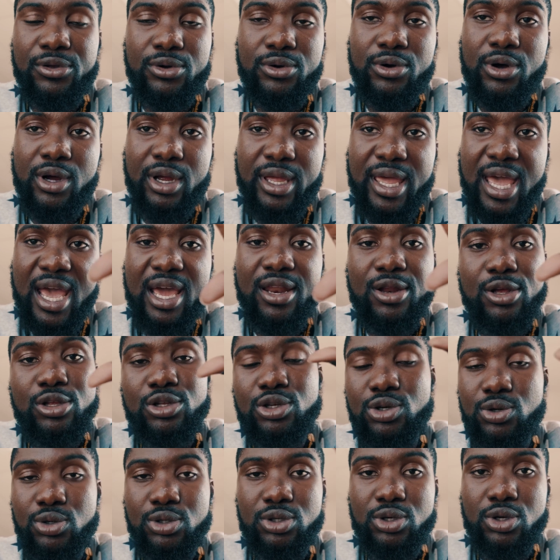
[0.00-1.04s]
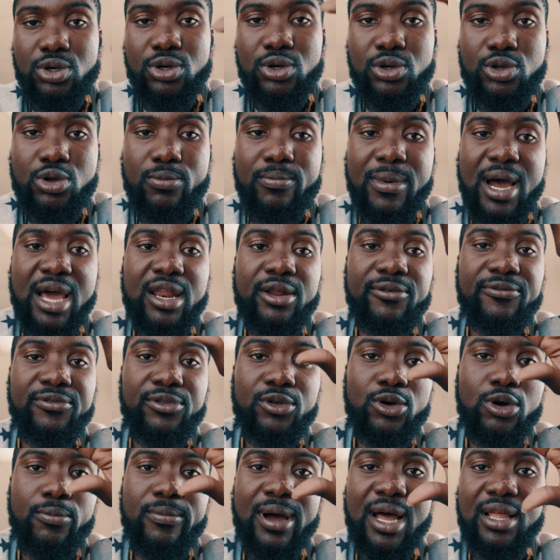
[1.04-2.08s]
you're a Canon user, you might have
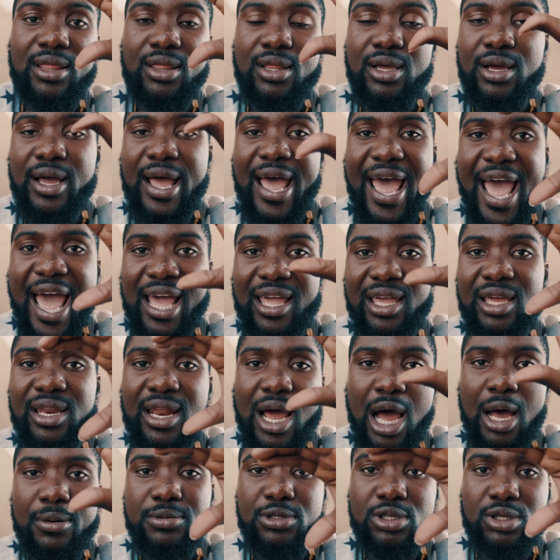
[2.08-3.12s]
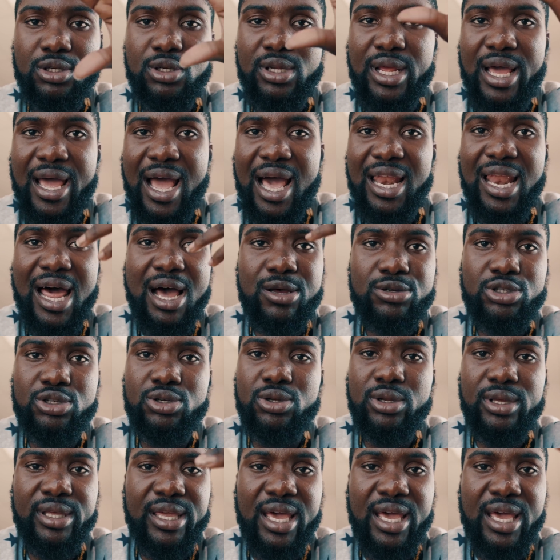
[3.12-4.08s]
known about the hacking option that allows you to